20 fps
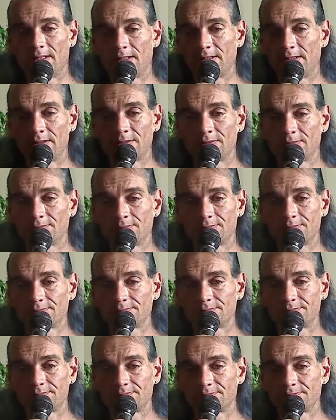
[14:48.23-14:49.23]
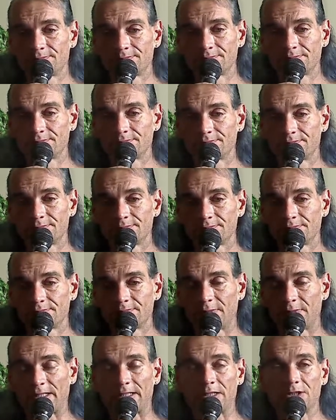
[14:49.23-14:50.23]
and
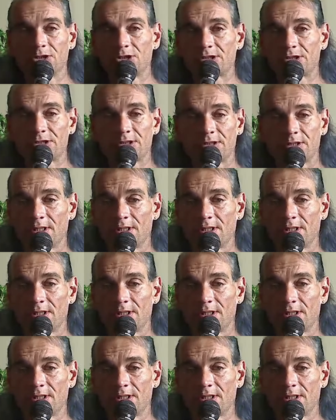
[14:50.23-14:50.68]
I could just